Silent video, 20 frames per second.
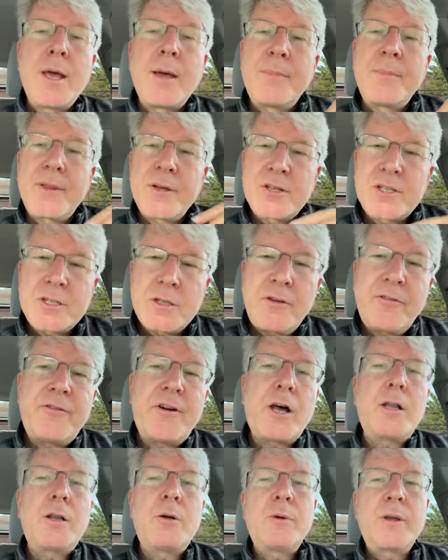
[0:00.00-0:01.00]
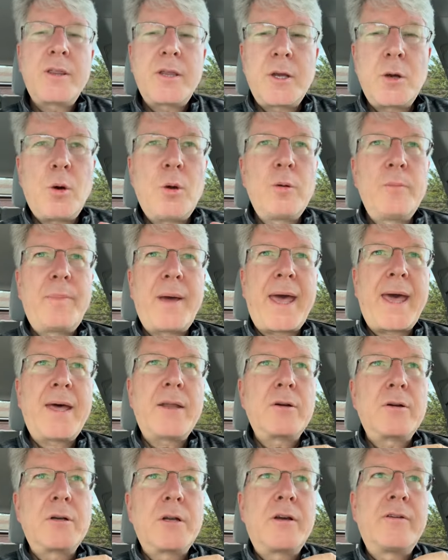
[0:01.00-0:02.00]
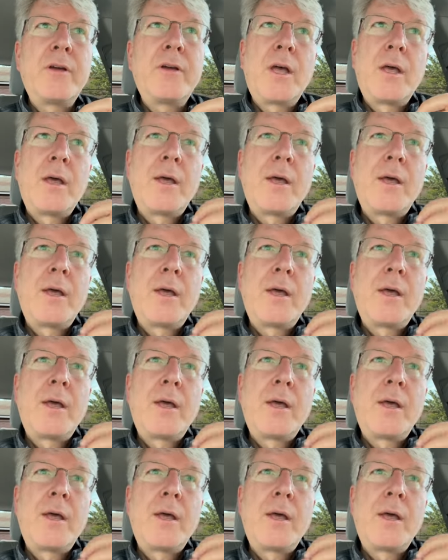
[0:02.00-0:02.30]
But they're still following the old pattern of